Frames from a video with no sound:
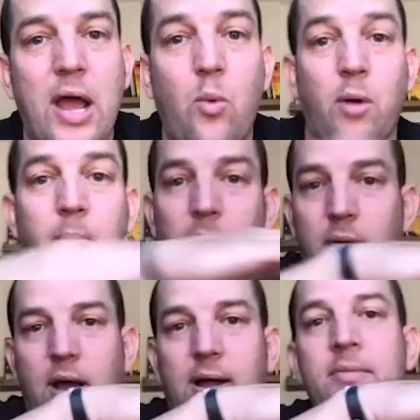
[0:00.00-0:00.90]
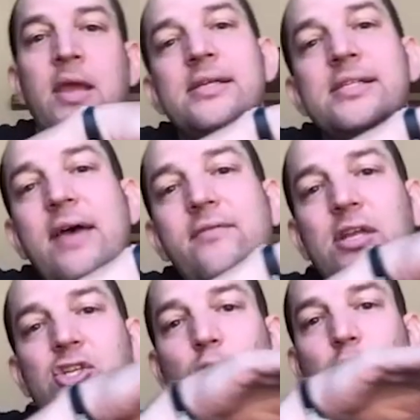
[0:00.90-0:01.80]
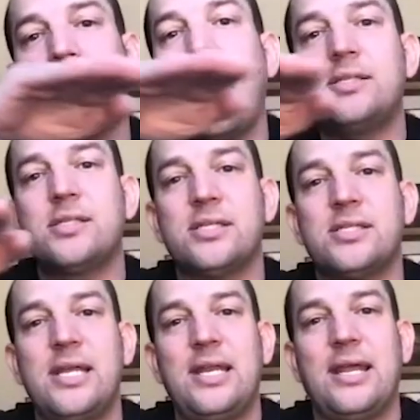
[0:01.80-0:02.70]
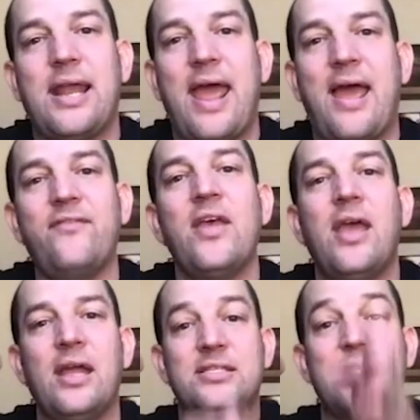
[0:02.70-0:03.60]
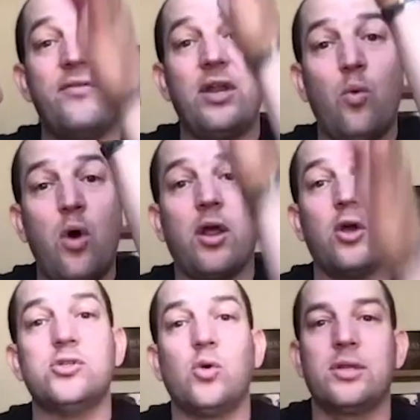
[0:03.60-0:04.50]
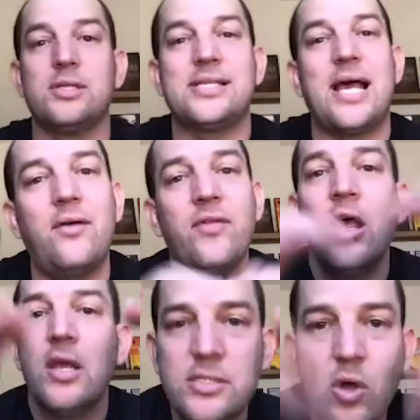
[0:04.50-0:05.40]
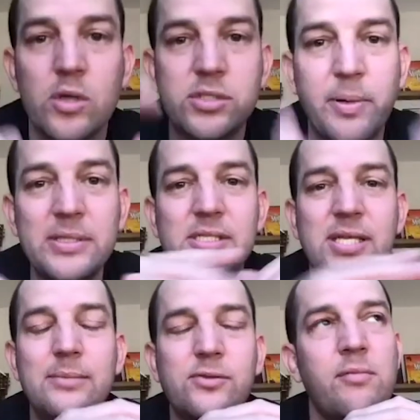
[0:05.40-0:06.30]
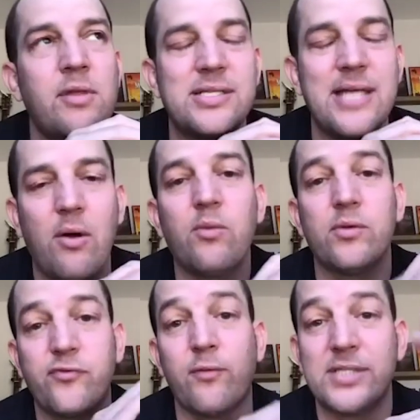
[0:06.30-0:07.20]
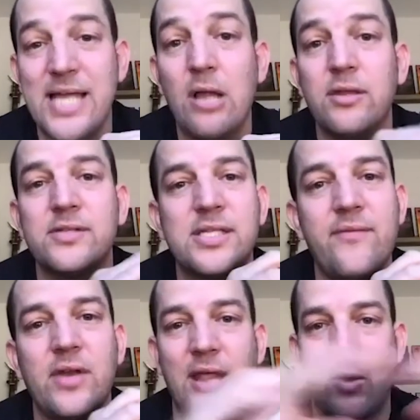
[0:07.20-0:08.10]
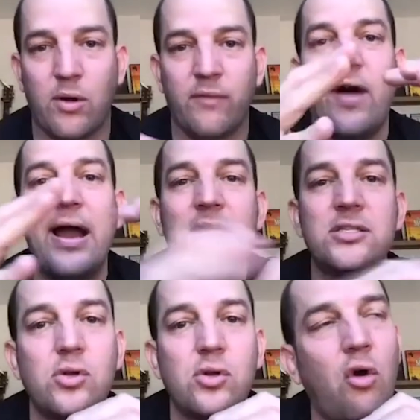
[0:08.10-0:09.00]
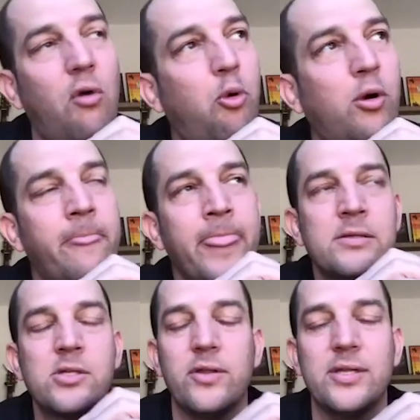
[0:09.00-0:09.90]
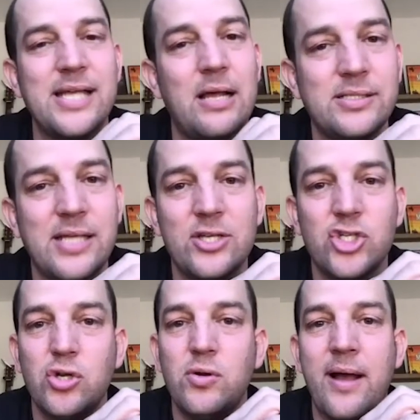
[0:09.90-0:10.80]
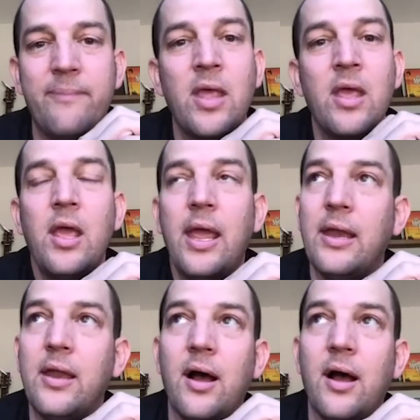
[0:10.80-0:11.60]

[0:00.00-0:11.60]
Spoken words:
where 70 sort of cuts the city in half, and 71 goes north and south. So it was a bunch of teams from south of 70 that were invited to Groveport. It's called the Southside Shootout, and